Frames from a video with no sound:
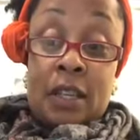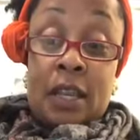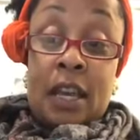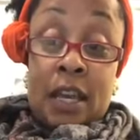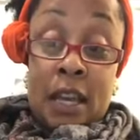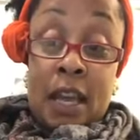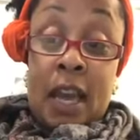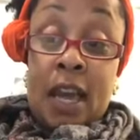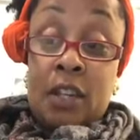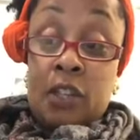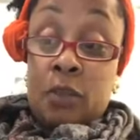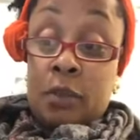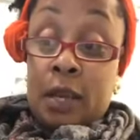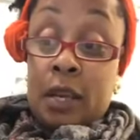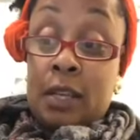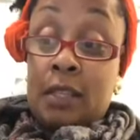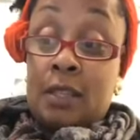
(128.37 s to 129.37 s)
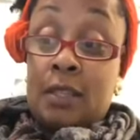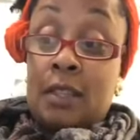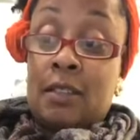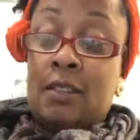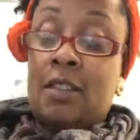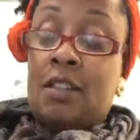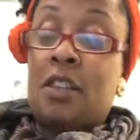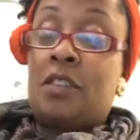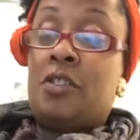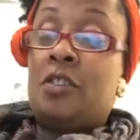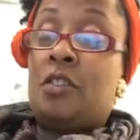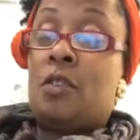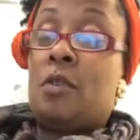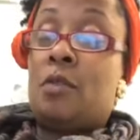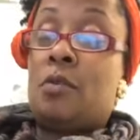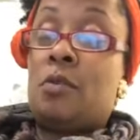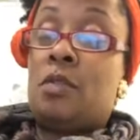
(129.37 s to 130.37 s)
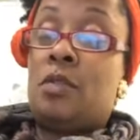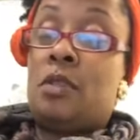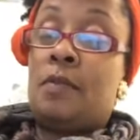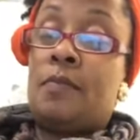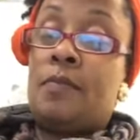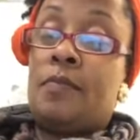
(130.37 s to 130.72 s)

And address," the teacher coaxed.